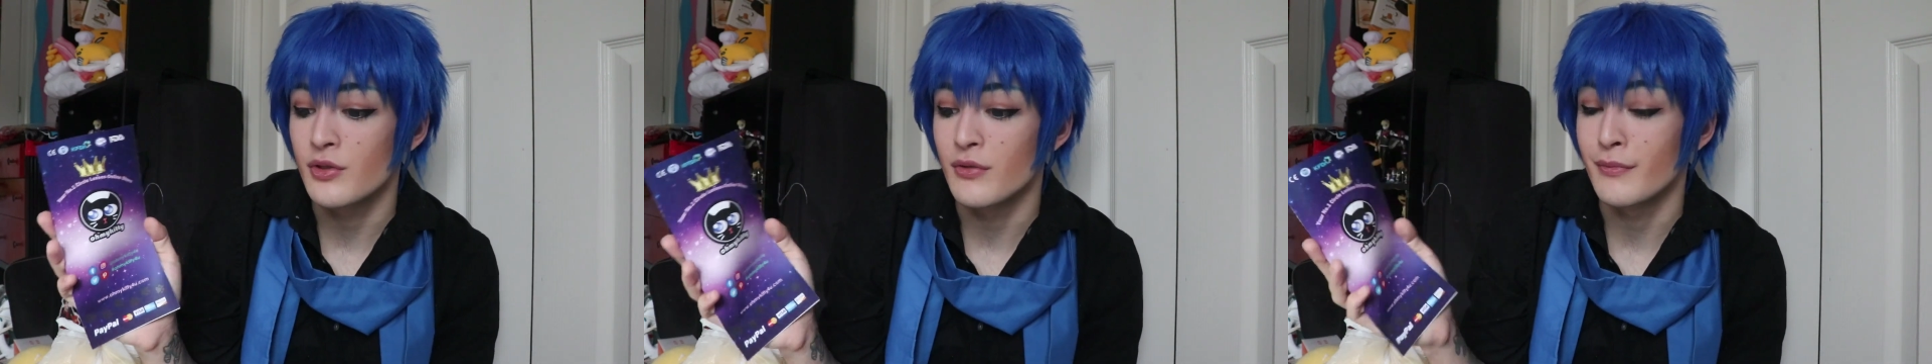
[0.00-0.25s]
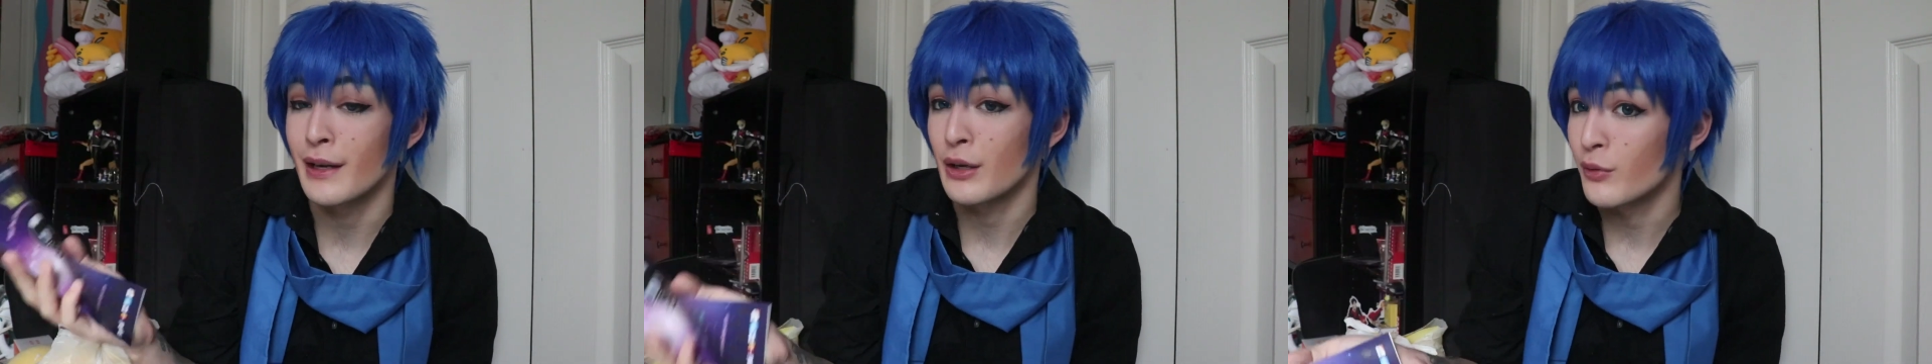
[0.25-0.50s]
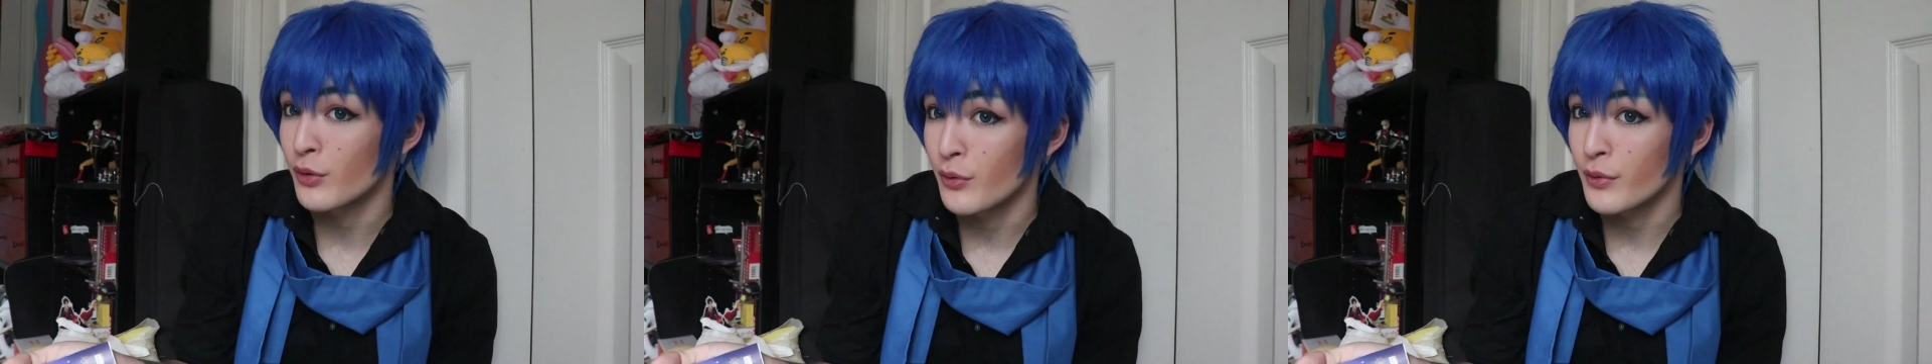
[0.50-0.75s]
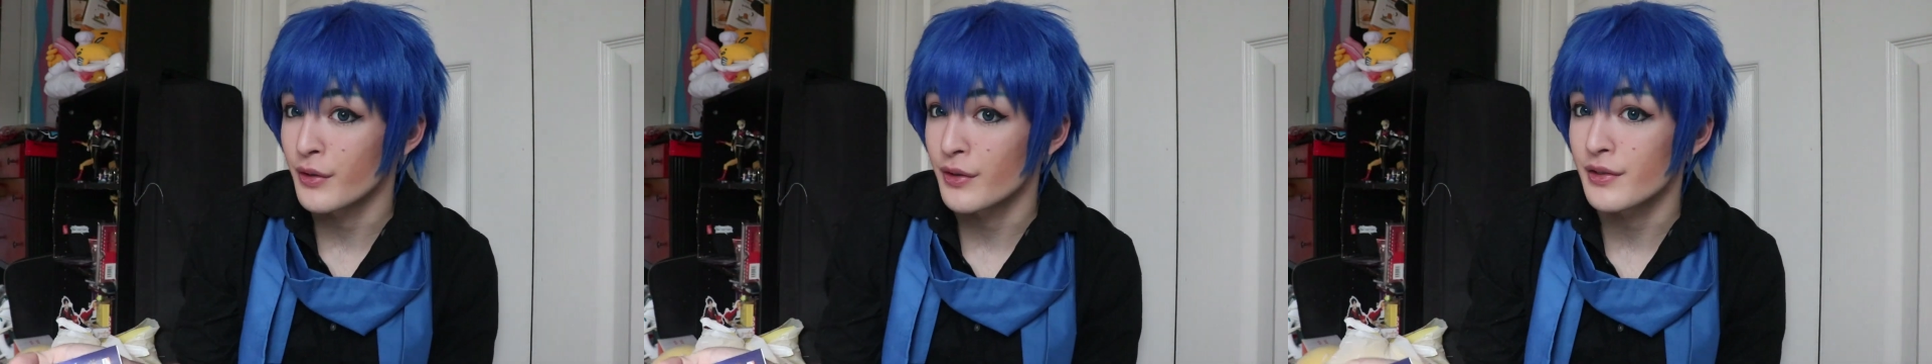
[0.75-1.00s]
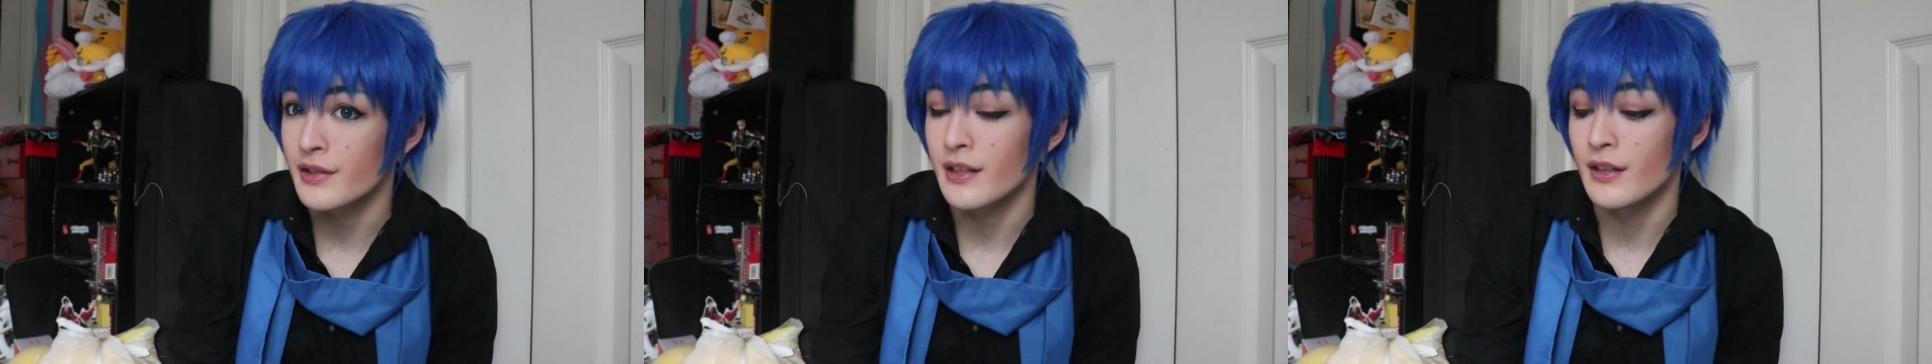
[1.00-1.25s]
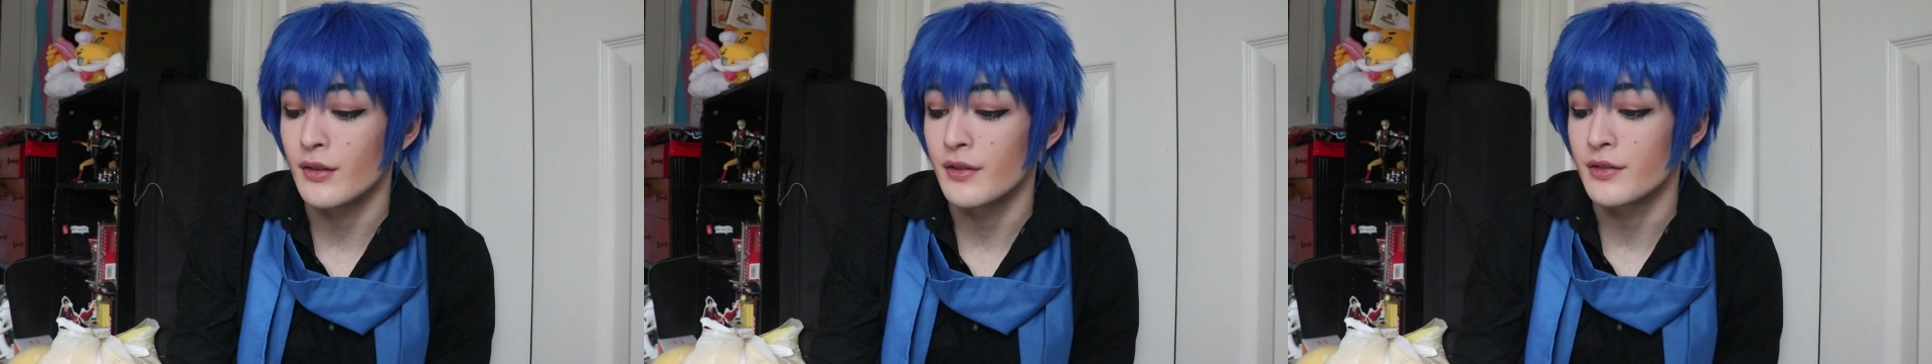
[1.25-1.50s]
to my own orders
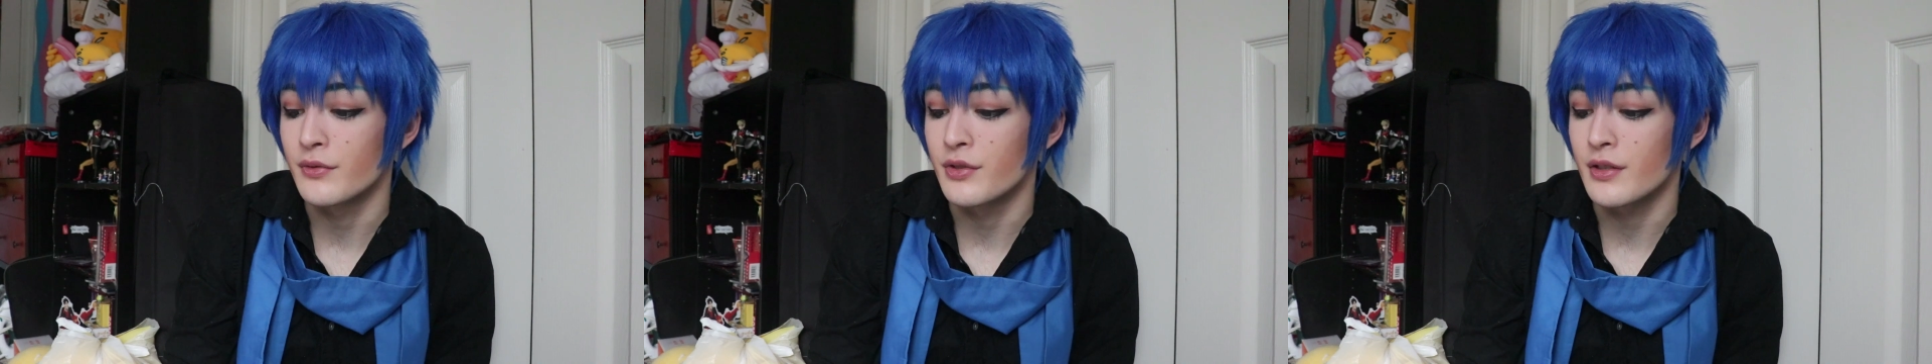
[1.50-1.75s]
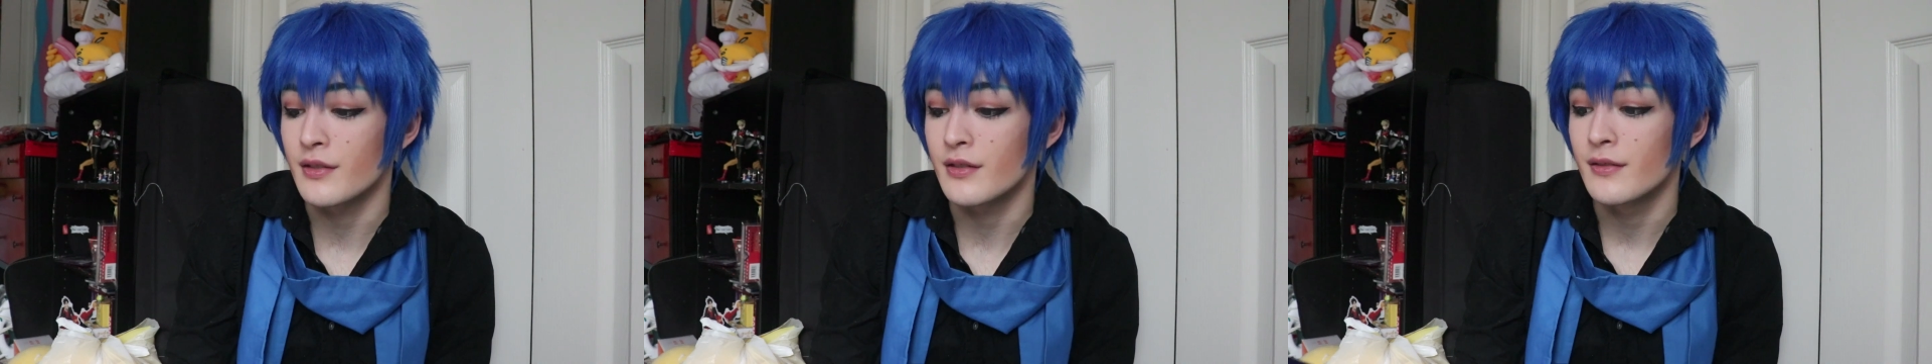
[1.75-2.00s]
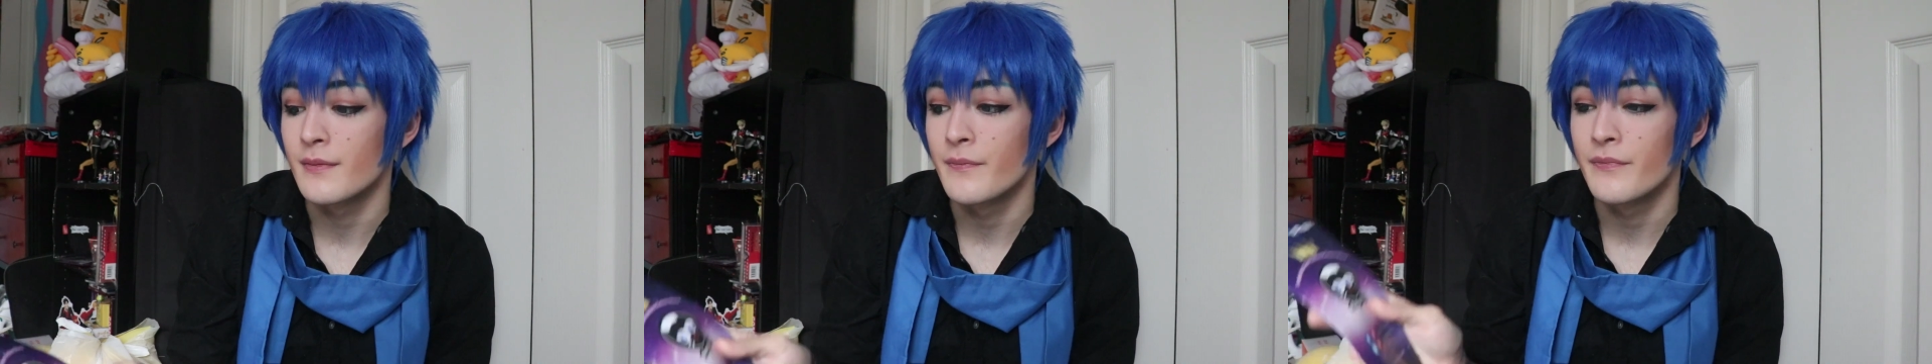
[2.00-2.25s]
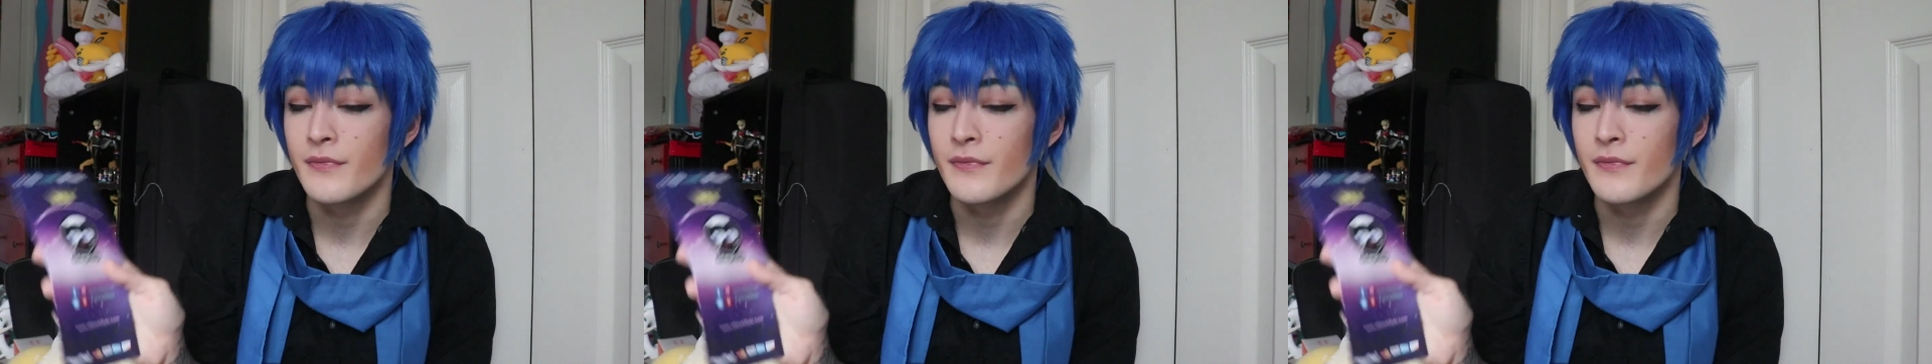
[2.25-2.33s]
and also just